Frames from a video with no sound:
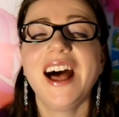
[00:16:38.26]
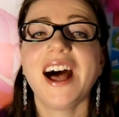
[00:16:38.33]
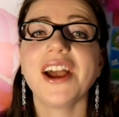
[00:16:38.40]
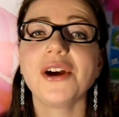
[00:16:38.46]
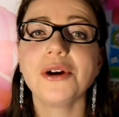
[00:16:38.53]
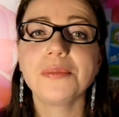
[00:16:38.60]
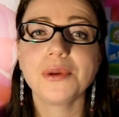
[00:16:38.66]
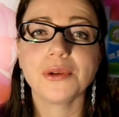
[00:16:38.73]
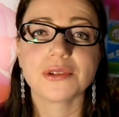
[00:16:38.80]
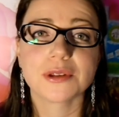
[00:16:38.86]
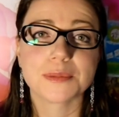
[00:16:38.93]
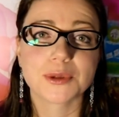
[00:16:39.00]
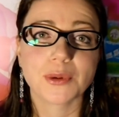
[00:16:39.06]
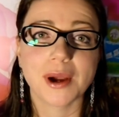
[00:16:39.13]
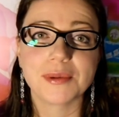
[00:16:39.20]
I hope you'll
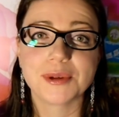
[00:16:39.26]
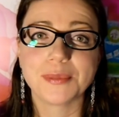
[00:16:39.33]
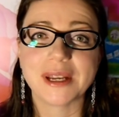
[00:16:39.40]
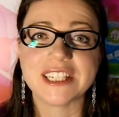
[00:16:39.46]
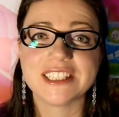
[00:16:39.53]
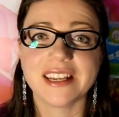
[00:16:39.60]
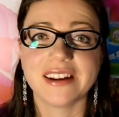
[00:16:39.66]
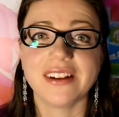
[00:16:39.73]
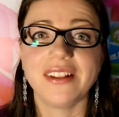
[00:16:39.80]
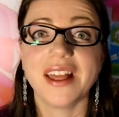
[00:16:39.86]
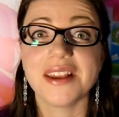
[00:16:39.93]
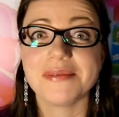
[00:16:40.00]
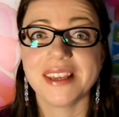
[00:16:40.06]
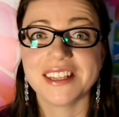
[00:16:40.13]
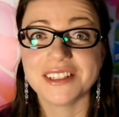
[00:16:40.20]
subscribe to my channel.
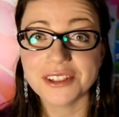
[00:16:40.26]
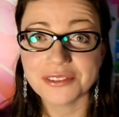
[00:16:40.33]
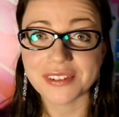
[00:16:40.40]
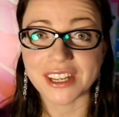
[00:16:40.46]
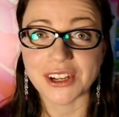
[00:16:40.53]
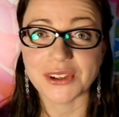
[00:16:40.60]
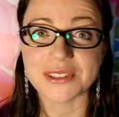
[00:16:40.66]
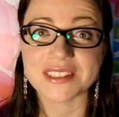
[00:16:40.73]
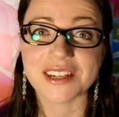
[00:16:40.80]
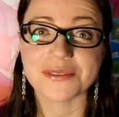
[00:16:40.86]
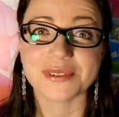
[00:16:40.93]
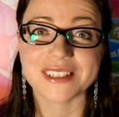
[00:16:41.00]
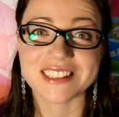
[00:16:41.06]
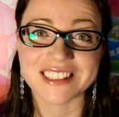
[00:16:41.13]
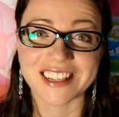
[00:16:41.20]
I make new videos
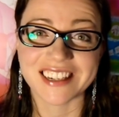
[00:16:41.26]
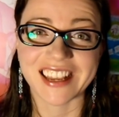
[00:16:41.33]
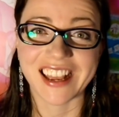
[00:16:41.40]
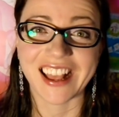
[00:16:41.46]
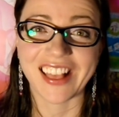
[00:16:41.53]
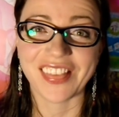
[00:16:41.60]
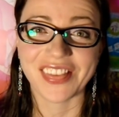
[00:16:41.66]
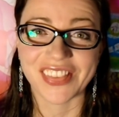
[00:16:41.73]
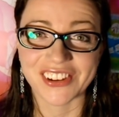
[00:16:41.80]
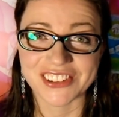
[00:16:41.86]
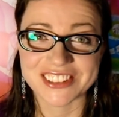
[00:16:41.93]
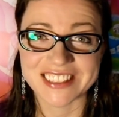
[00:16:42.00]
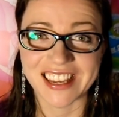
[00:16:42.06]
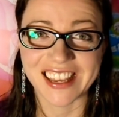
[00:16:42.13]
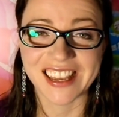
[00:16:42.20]
every Sunday and
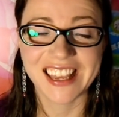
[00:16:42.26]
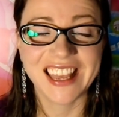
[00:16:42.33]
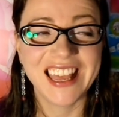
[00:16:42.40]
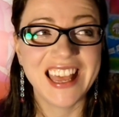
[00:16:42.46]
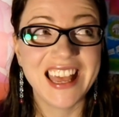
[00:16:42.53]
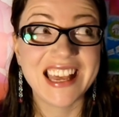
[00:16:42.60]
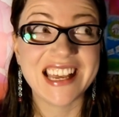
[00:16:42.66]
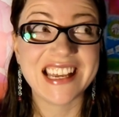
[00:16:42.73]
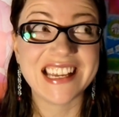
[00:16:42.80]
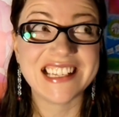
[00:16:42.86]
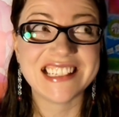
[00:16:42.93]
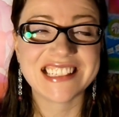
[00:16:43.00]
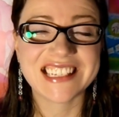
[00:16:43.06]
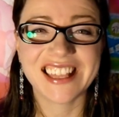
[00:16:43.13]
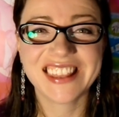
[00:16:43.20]
Thursday.
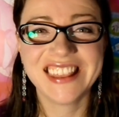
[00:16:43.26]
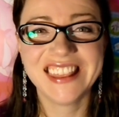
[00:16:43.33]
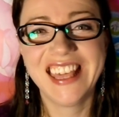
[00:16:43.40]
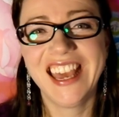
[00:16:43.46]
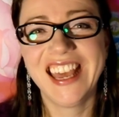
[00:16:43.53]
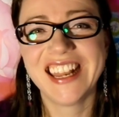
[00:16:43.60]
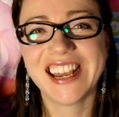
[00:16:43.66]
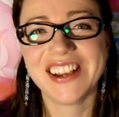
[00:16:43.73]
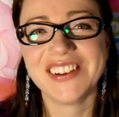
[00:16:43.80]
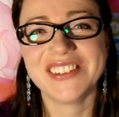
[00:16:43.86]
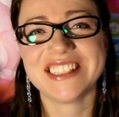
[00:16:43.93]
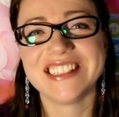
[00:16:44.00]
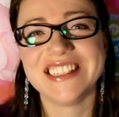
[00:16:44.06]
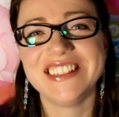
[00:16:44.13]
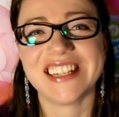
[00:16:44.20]
And other than that, I
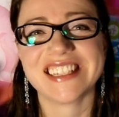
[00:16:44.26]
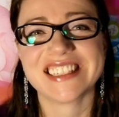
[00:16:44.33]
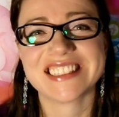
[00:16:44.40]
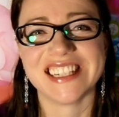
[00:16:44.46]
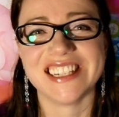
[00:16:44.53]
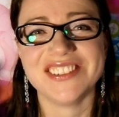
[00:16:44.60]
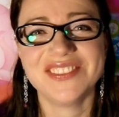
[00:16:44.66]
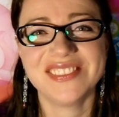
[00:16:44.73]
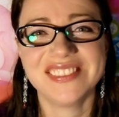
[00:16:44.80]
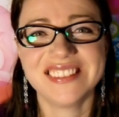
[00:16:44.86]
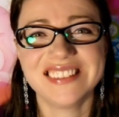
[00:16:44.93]
will see you next time.